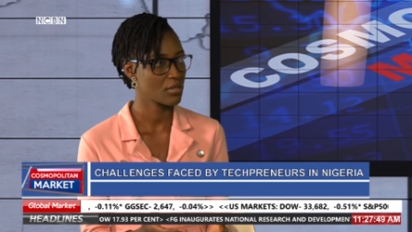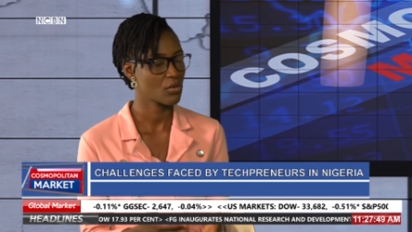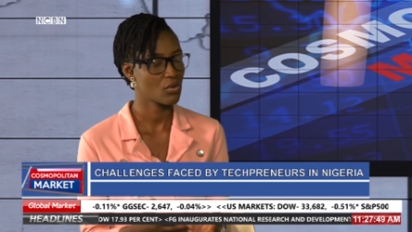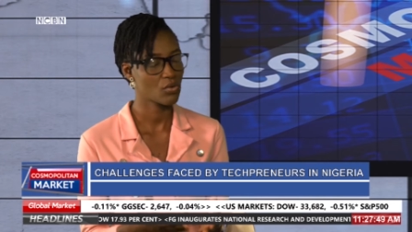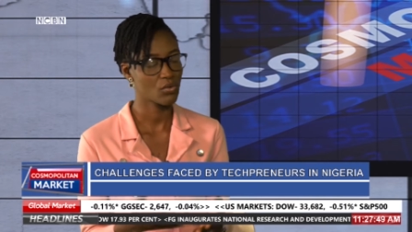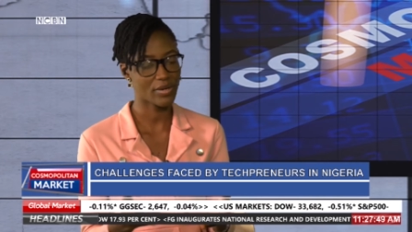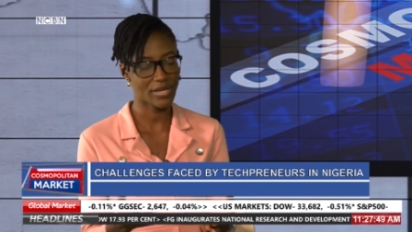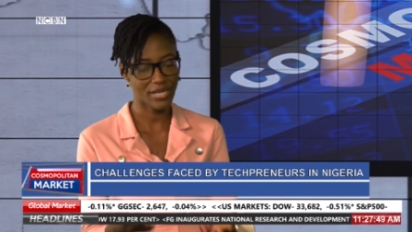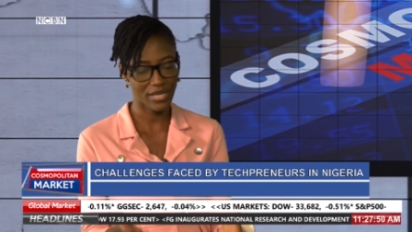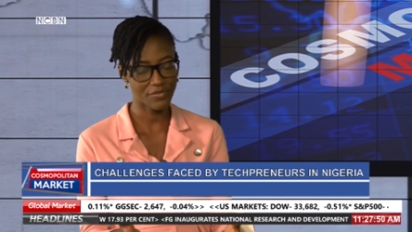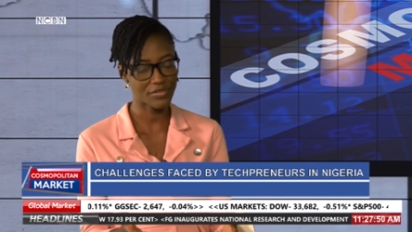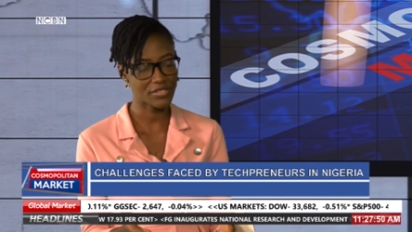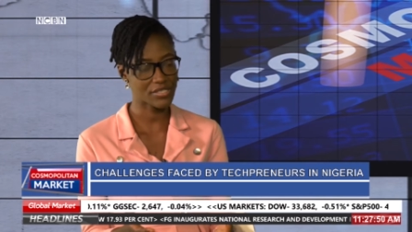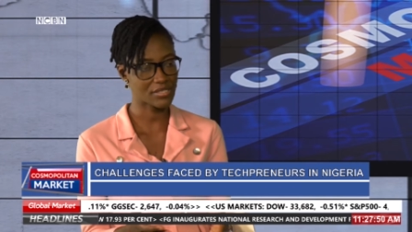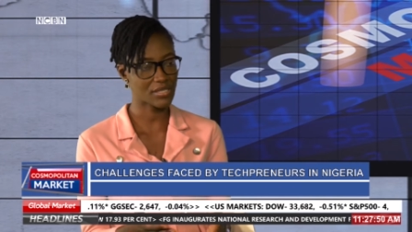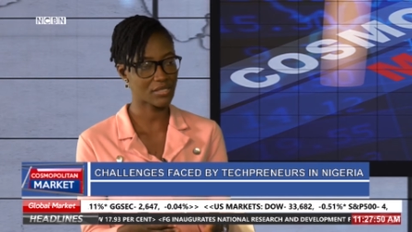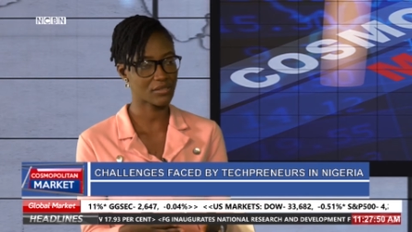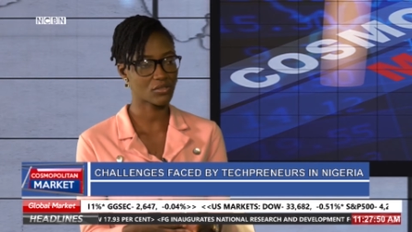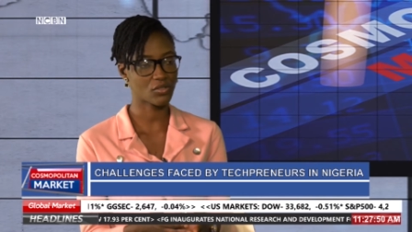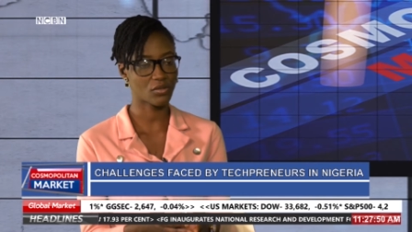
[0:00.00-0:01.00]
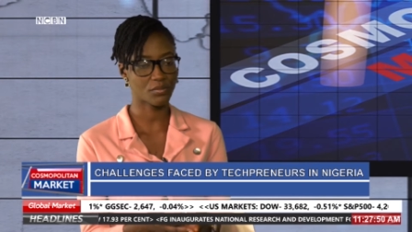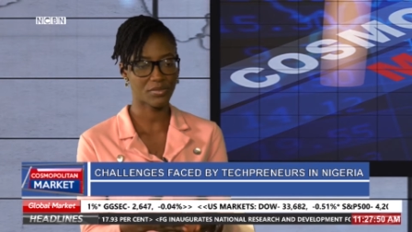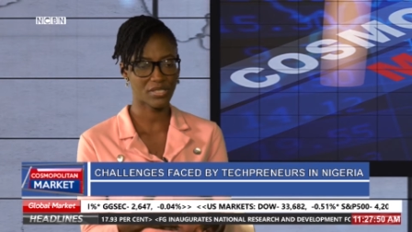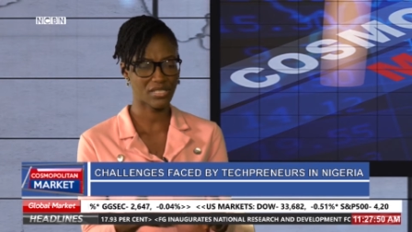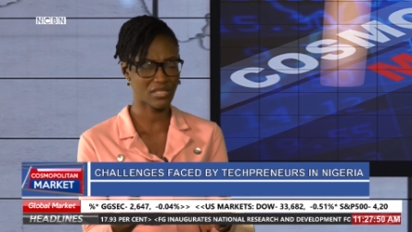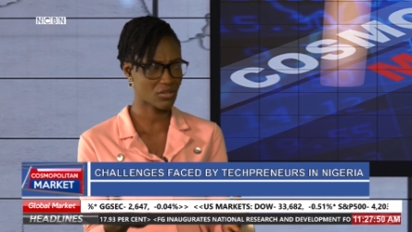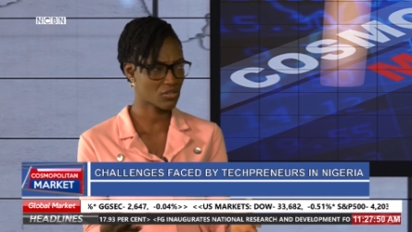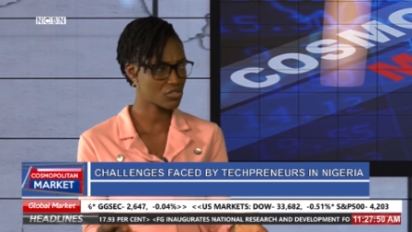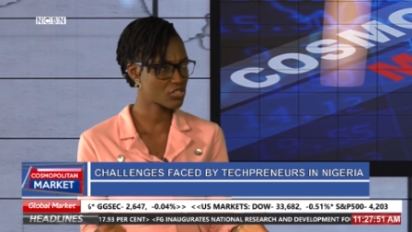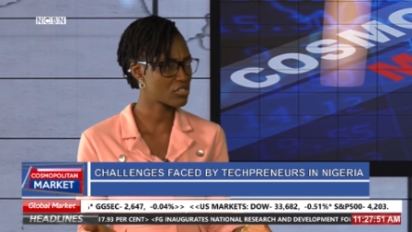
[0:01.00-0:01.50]
Oh, I have a startup. They
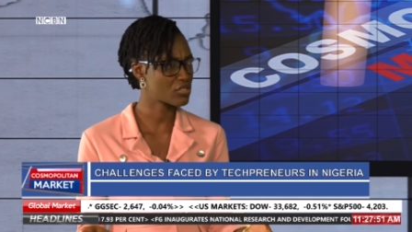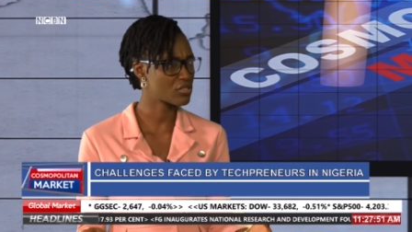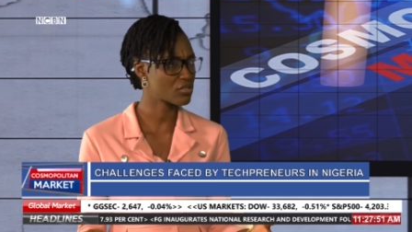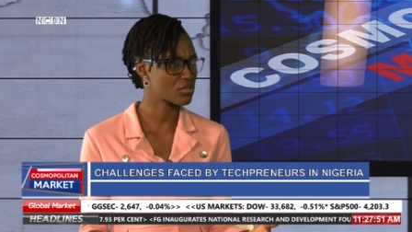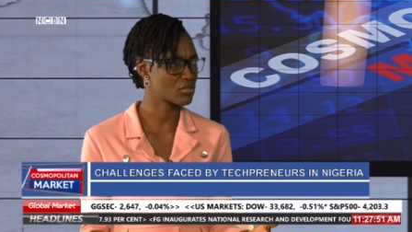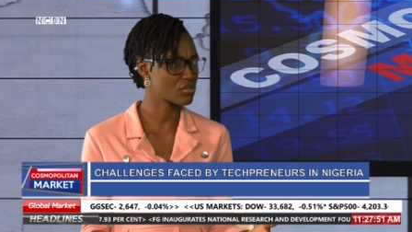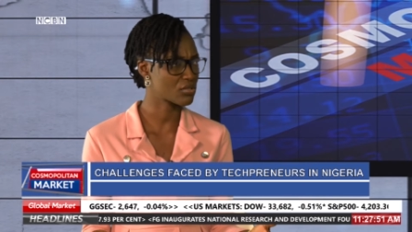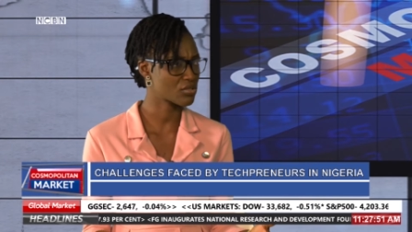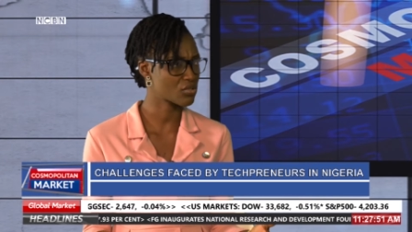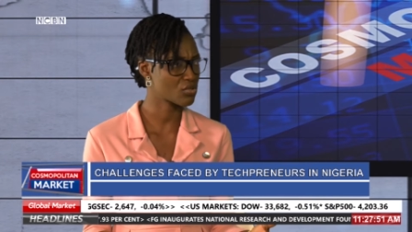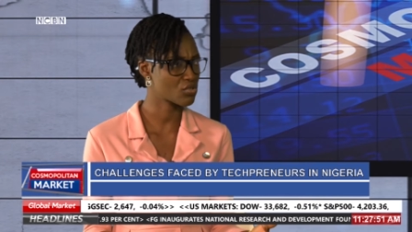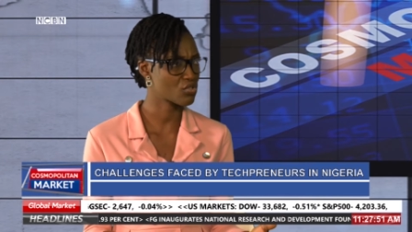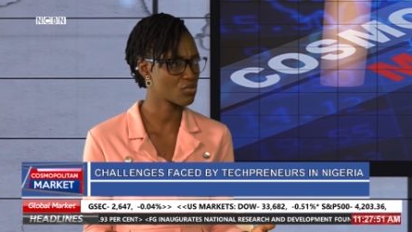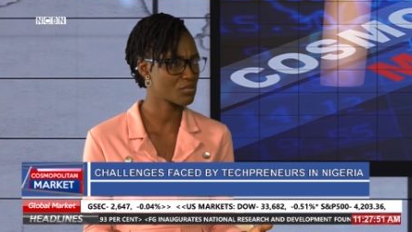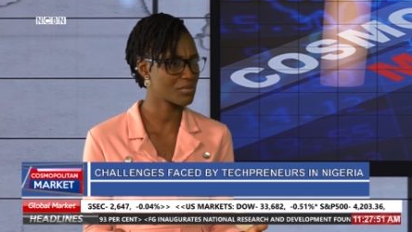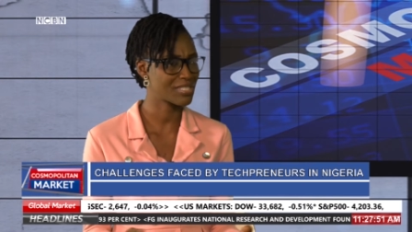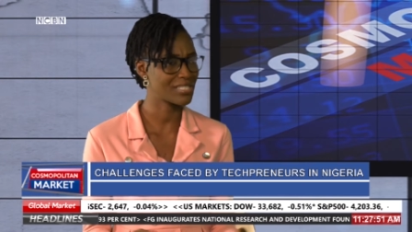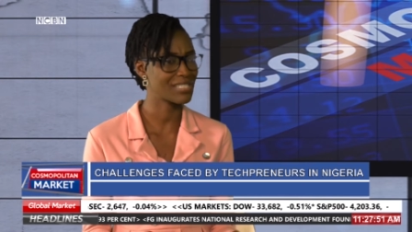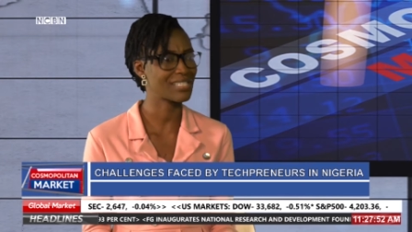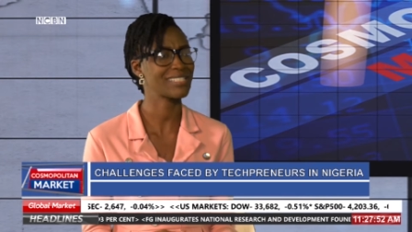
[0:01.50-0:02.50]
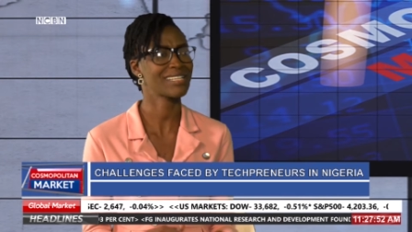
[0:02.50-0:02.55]
launch it on social media.